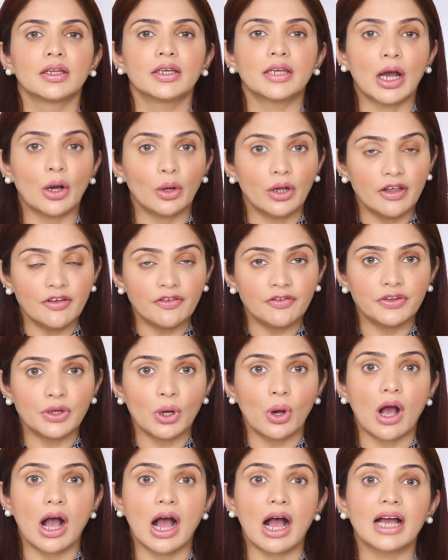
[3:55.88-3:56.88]
Now if
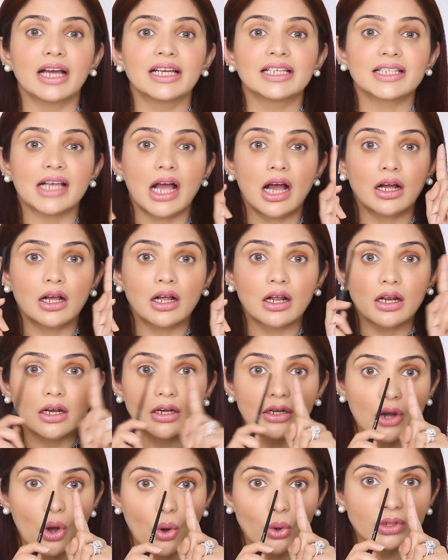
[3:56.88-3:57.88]
your eyes are
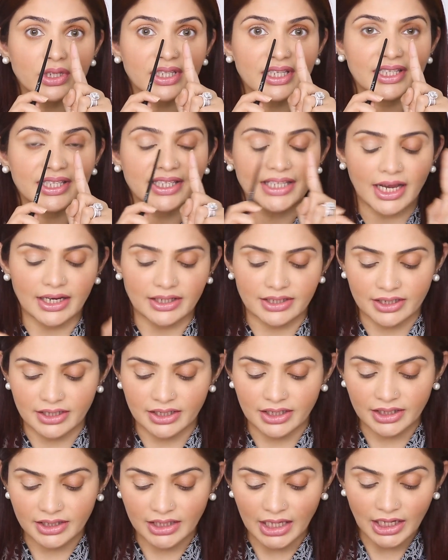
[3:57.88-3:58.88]
close set,
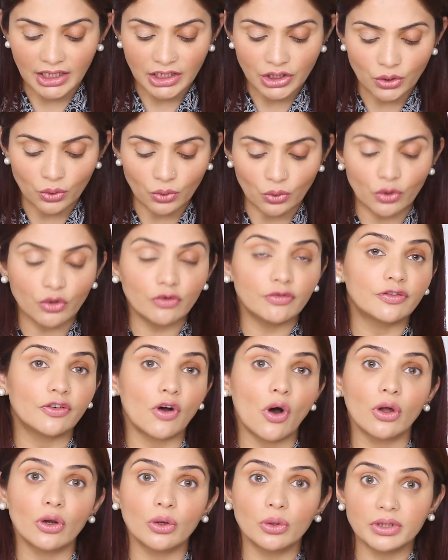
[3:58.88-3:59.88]
then you're going to
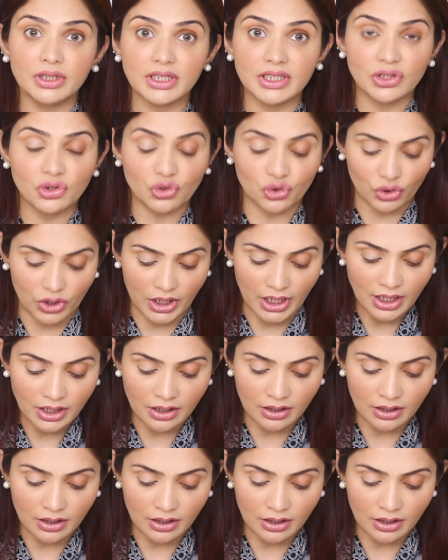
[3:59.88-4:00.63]
follow this trick.